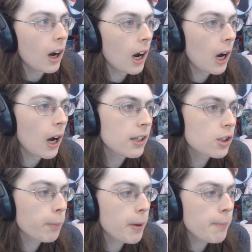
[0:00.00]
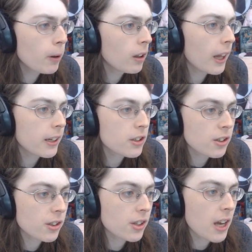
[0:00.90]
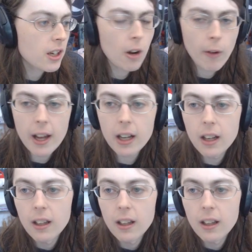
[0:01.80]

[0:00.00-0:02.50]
Uh, and so people like just decide, you know what?